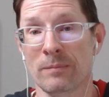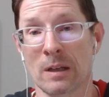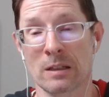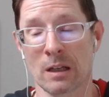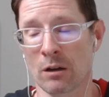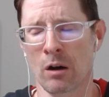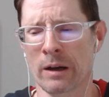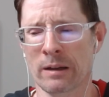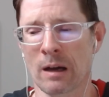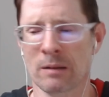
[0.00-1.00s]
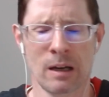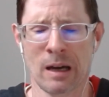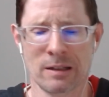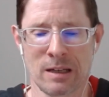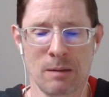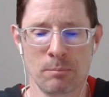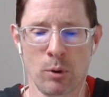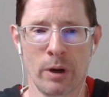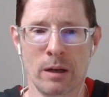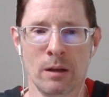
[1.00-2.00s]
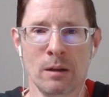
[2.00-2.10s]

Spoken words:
And say, no, I got to stay employed.